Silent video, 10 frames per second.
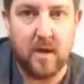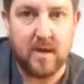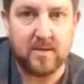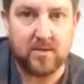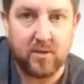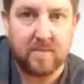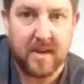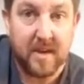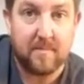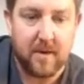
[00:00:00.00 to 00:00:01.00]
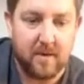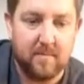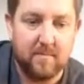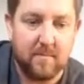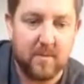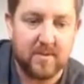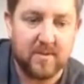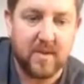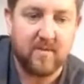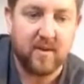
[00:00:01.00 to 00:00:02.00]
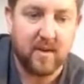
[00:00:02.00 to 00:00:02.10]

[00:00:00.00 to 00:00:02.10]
It's a job getting them in, but once they're